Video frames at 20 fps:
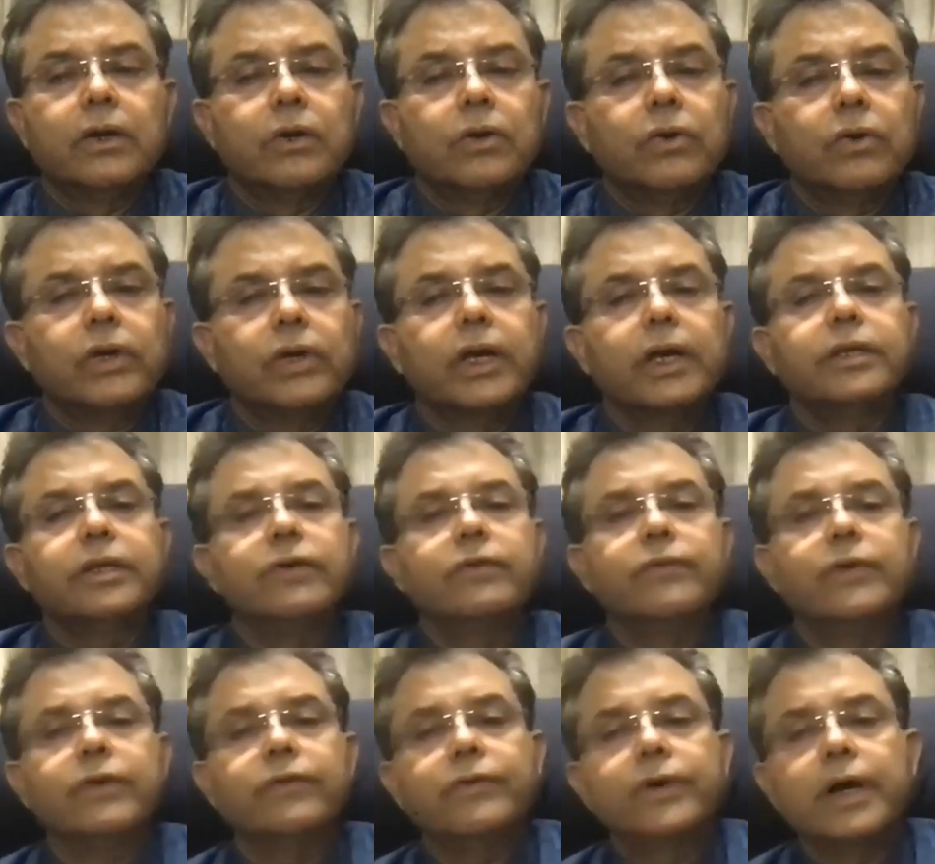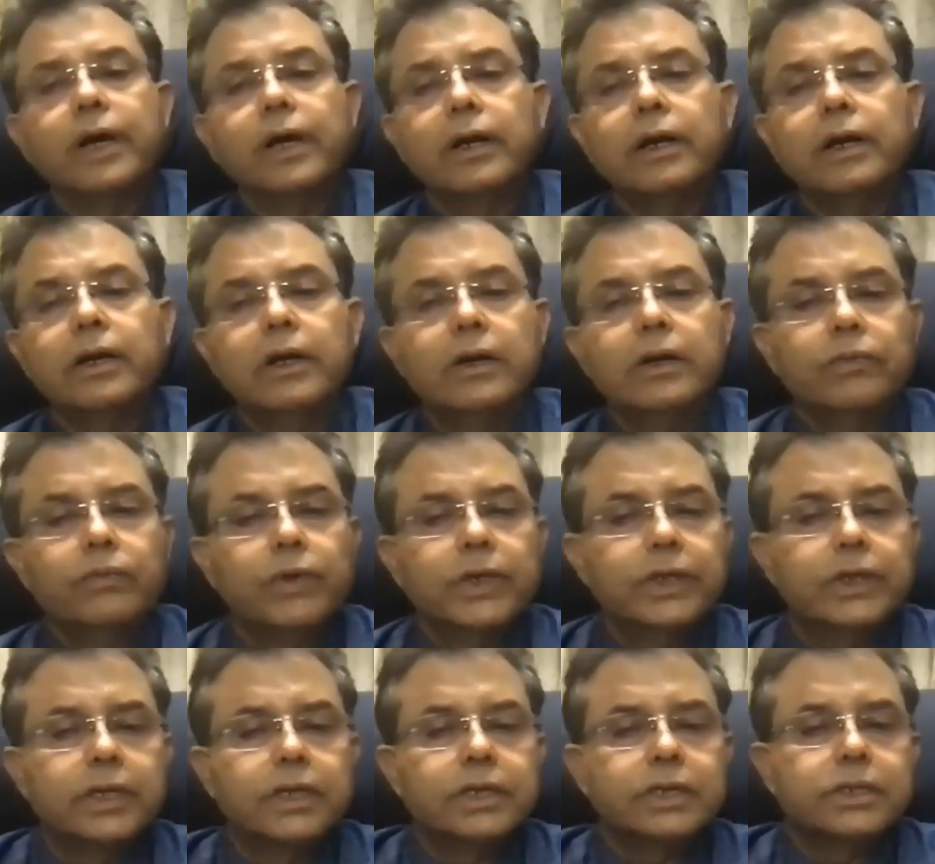Okay, I think we have done
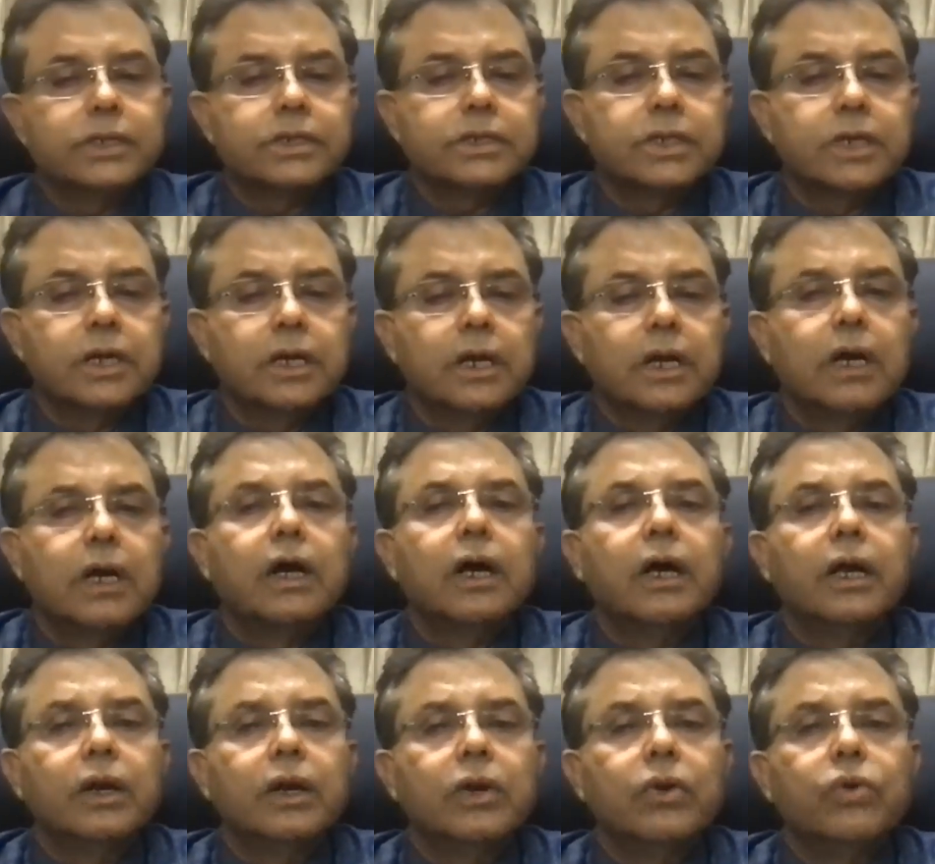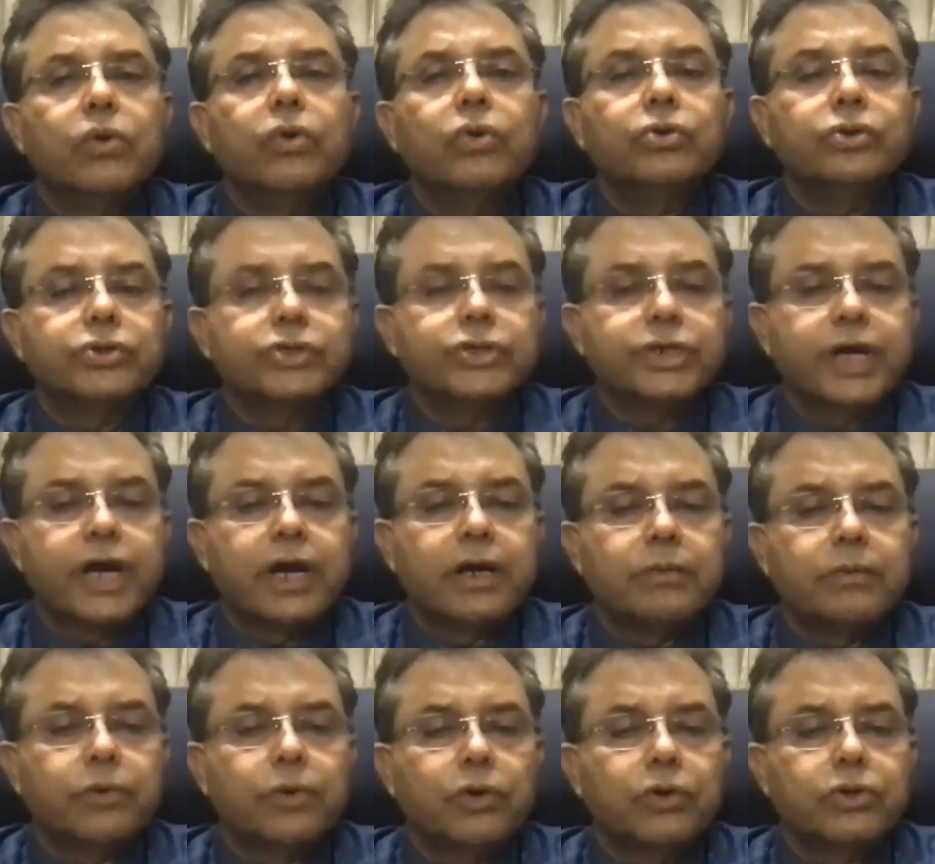with this. I'll go to the
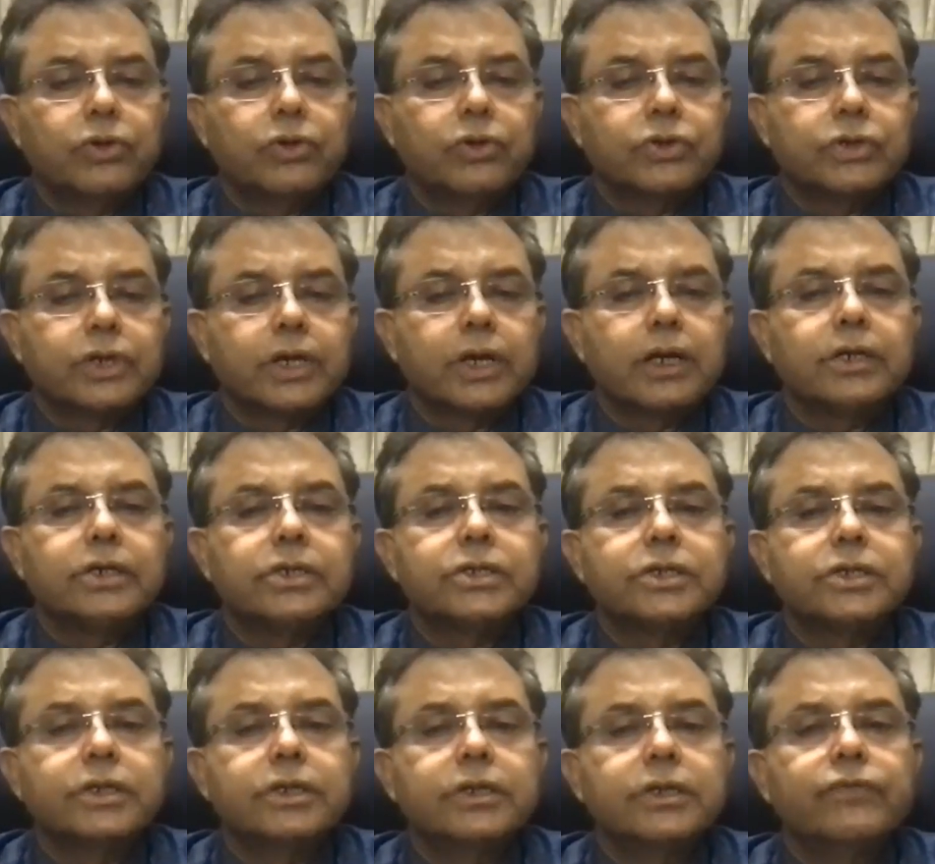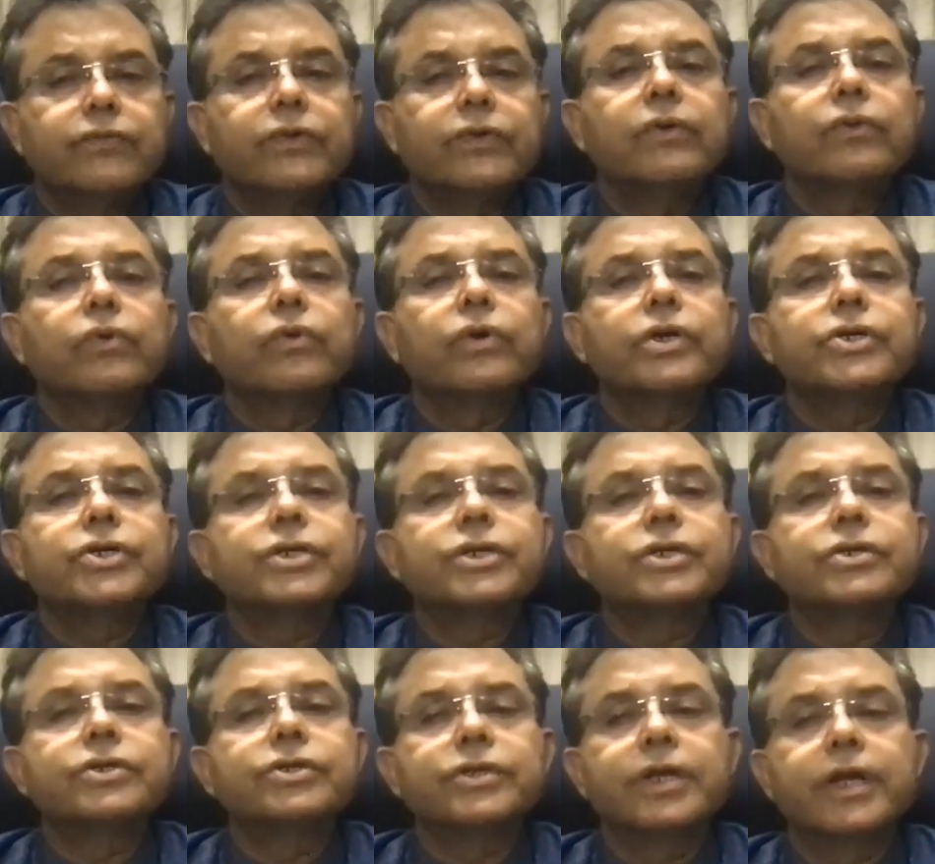chat box and see if we have
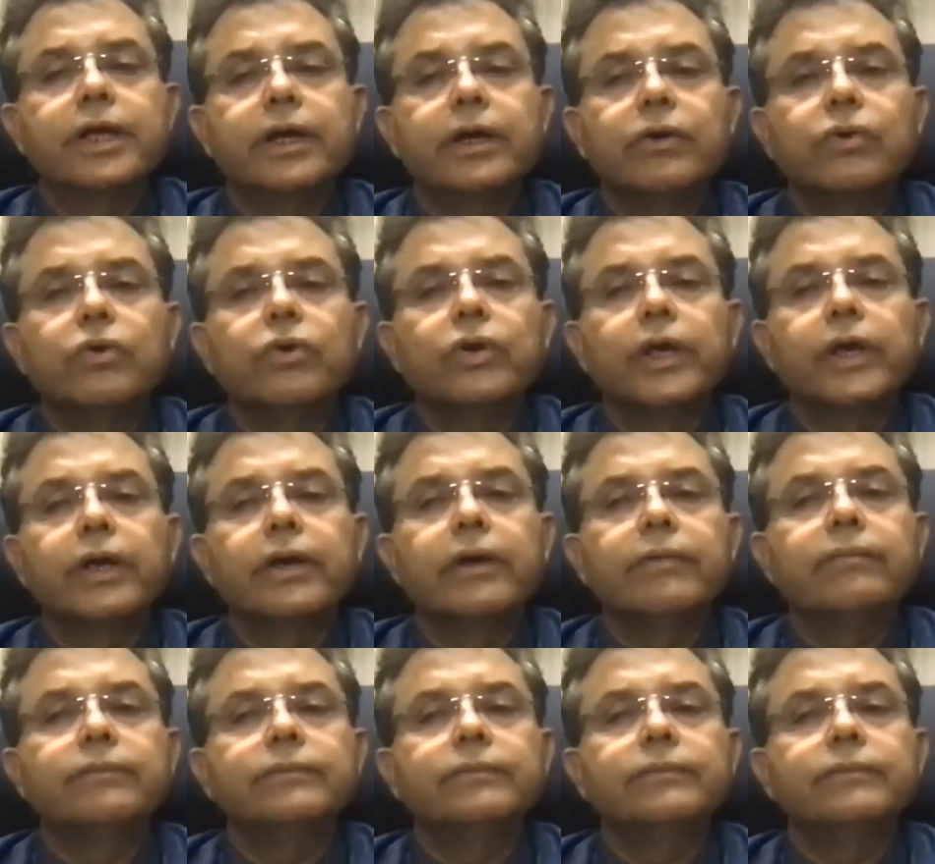questions there. Okay.